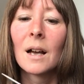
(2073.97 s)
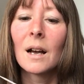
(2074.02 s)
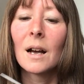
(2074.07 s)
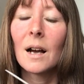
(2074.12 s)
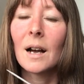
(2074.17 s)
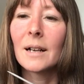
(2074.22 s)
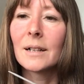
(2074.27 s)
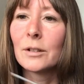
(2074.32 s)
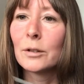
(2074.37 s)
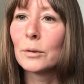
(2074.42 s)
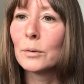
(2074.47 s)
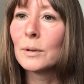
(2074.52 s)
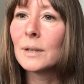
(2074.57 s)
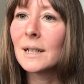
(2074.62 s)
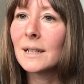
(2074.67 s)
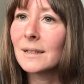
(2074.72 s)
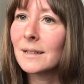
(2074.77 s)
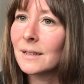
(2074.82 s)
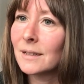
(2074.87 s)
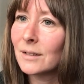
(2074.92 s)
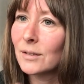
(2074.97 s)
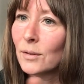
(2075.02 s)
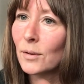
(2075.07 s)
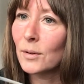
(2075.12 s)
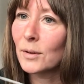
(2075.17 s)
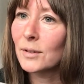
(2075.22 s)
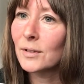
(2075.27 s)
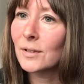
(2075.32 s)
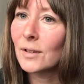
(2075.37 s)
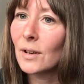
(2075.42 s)
I do knit
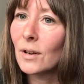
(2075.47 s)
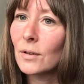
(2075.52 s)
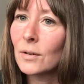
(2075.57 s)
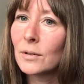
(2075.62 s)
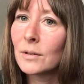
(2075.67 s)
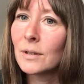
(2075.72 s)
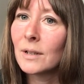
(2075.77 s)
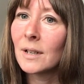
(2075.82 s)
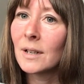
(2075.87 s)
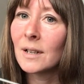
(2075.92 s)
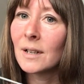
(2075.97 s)
socks on